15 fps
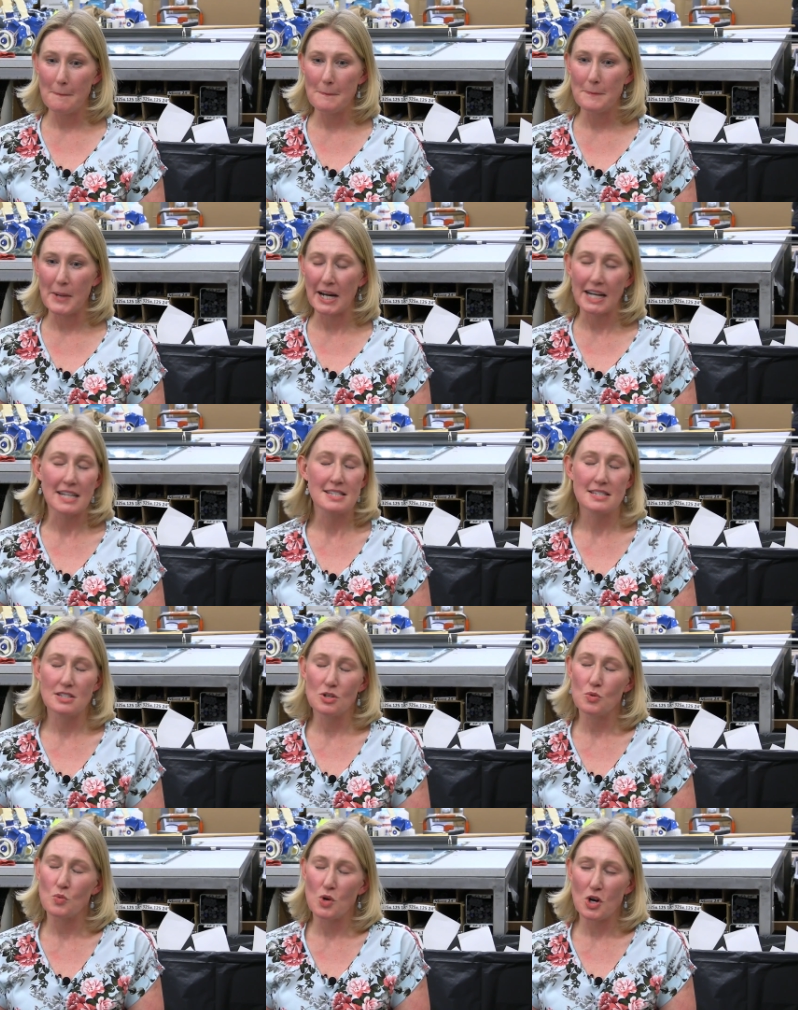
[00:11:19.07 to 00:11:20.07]
But I
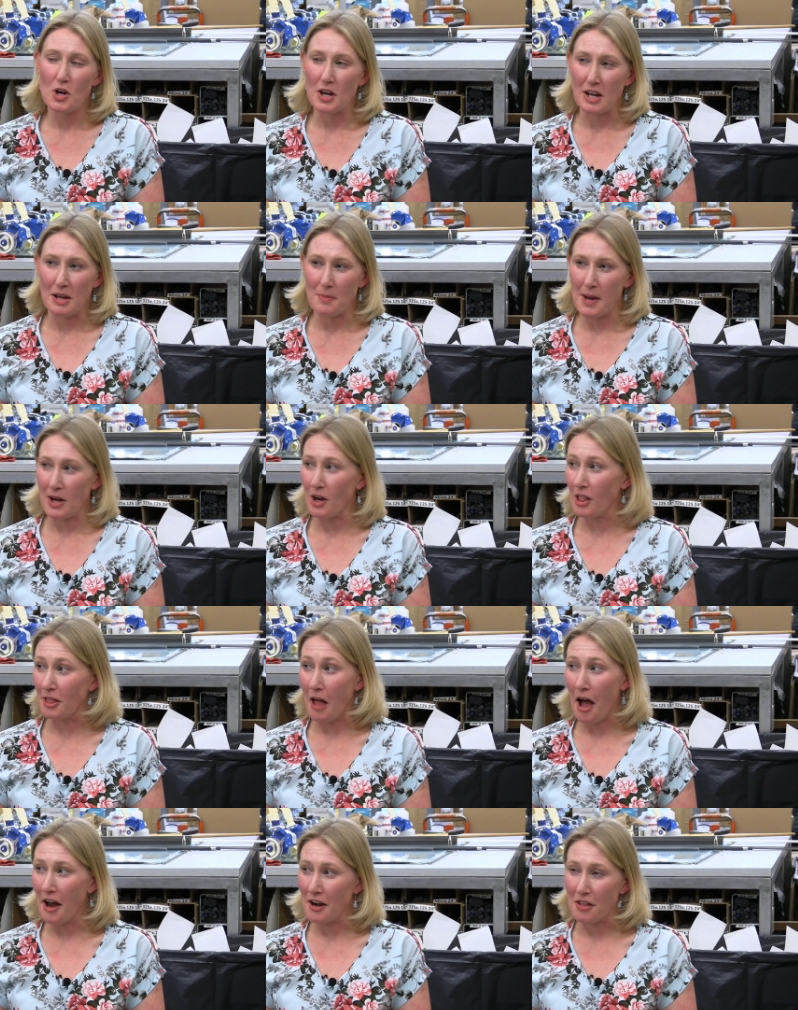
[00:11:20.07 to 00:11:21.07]
still worry about a
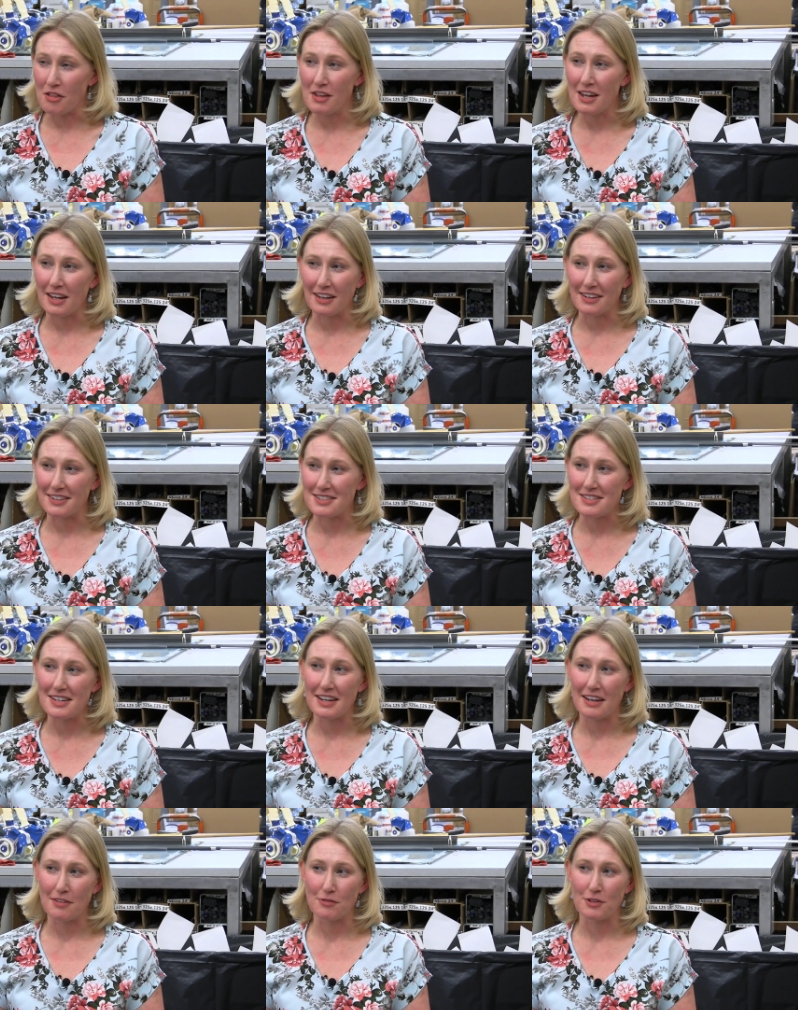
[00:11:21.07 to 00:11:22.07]
lot of things
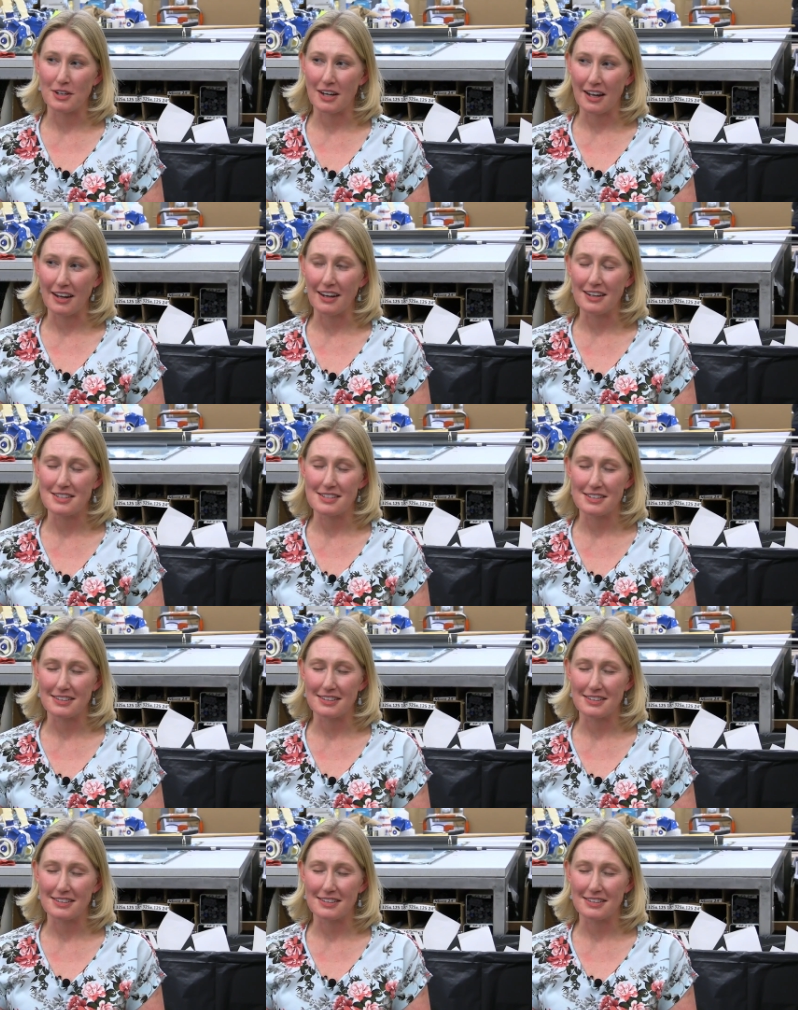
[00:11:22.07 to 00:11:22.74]
every night.